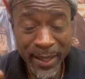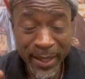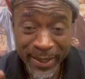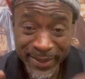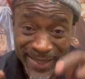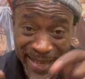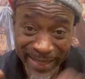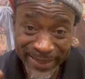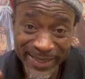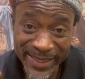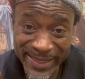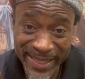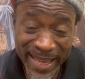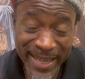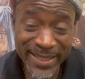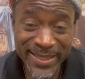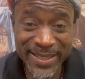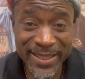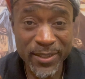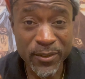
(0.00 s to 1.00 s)

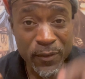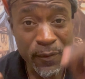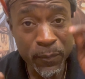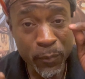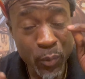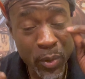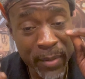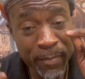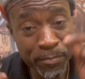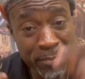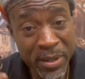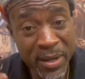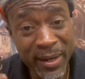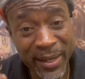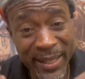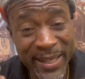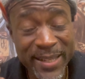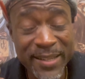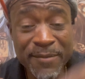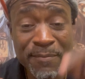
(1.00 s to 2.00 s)
1996, when, Bill
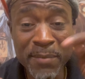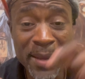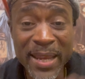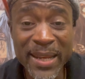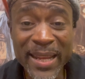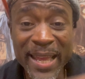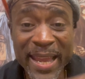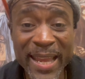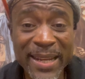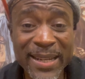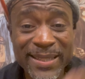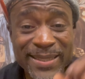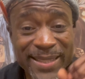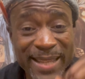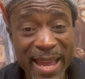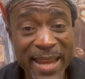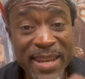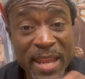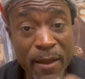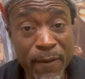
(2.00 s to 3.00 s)
Clinton made Haiti
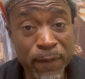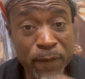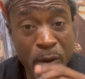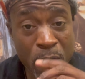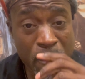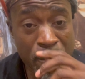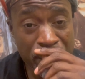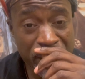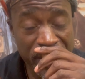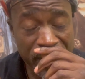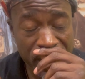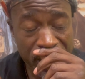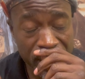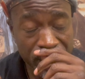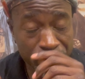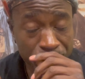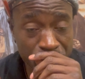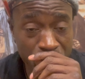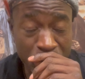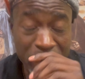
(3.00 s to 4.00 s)
sign that farm bill,
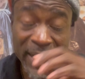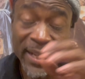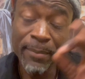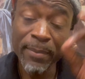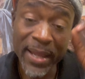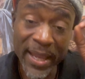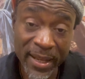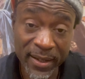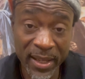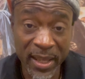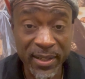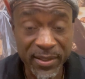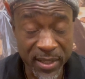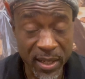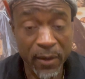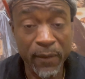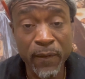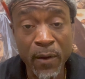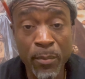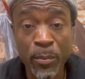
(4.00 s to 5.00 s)
well, they made Haiti sign
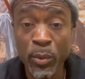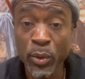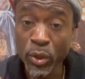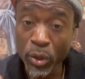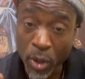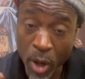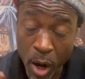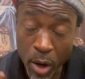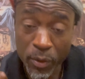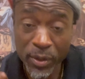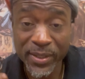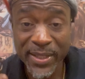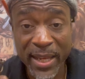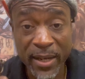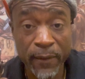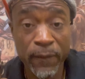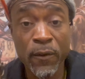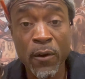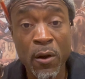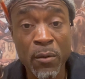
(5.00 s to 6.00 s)
the farm bill, Congress
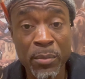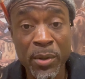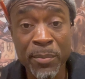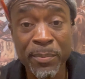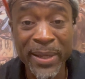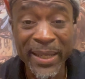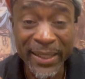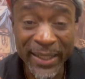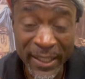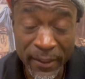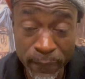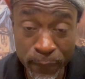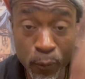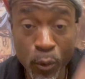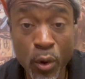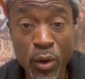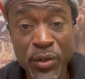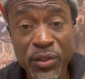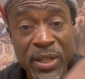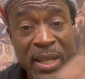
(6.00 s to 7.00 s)
signed the farm bill, but he
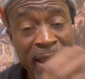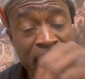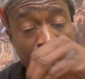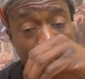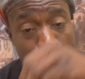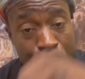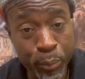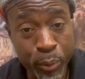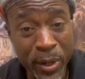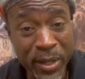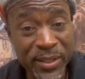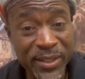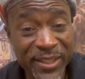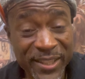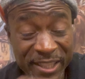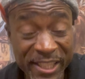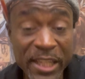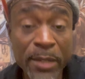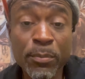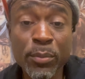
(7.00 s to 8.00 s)
forced President
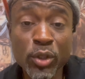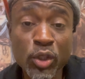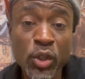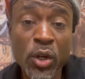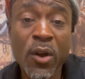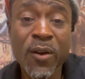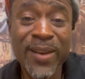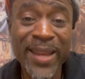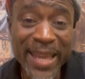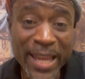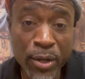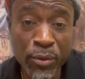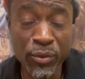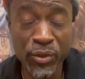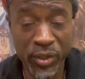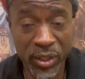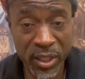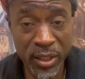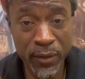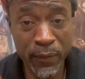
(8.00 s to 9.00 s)
Jean Bertrand
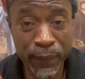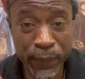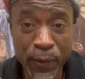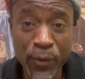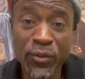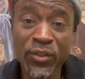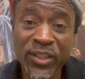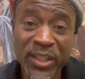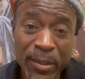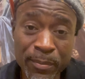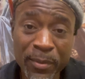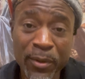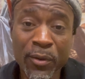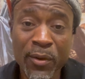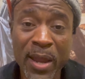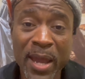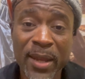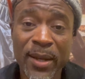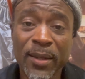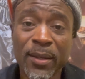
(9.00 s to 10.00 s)
Aristide, the first
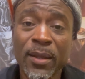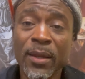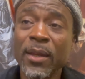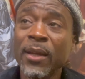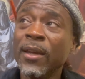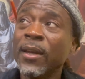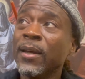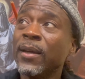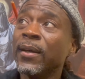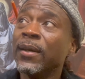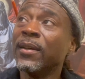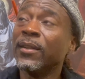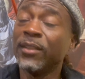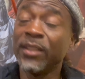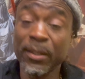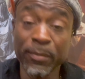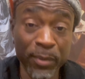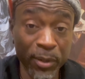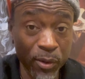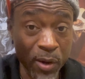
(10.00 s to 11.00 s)
Democratic,
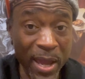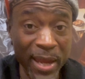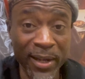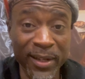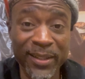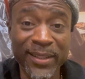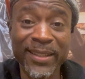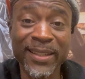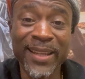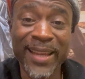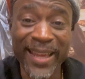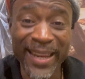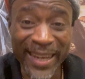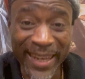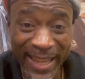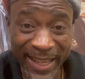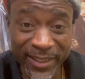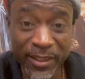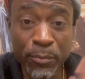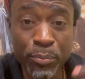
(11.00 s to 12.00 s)
democratically
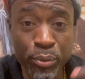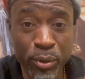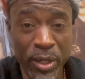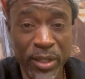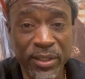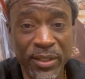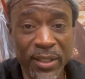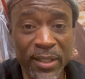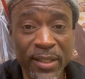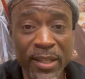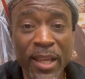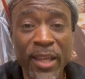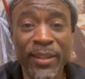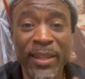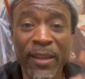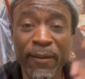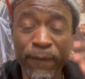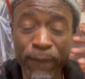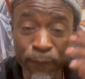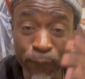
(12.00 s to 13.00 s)
elected president,
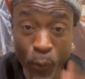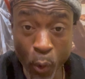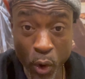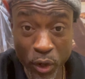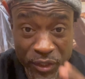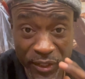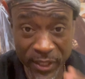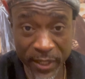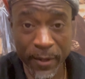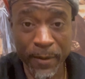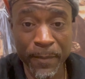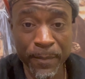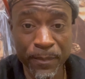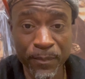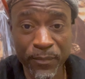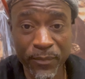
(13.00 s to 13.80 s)
they forced him,